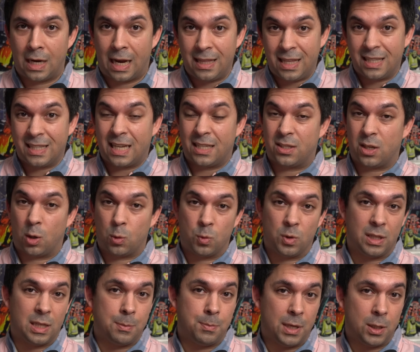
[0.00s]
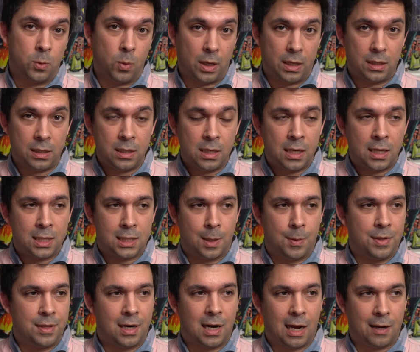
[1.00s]
think that's a really big one. Something
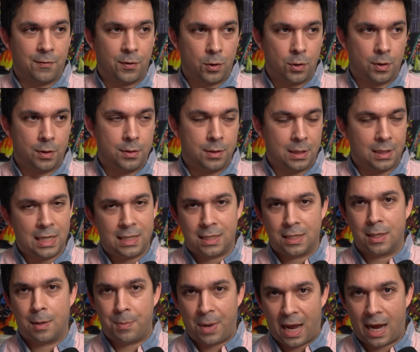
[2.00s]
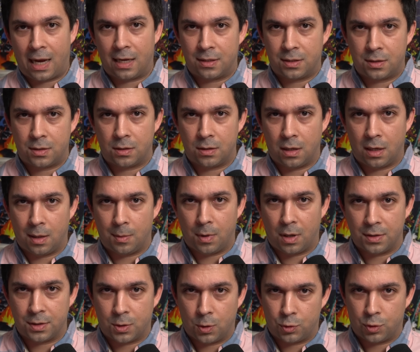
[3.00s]
that I've heard, at least in the past on
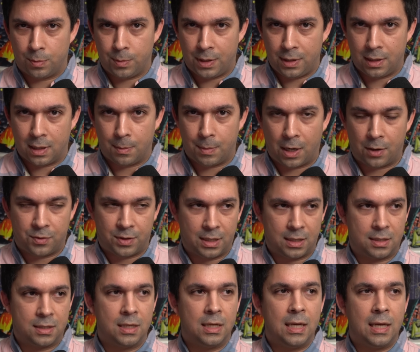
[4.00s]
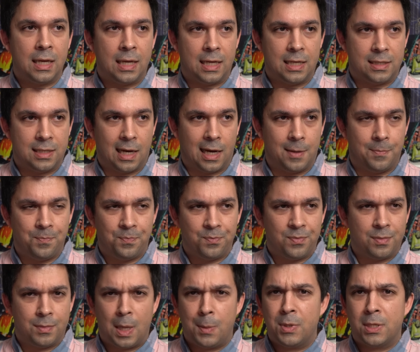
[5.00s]
social media about this, is that
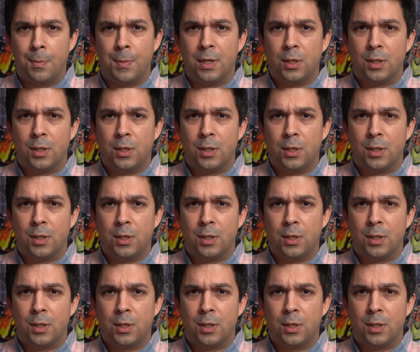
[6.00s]
maybe something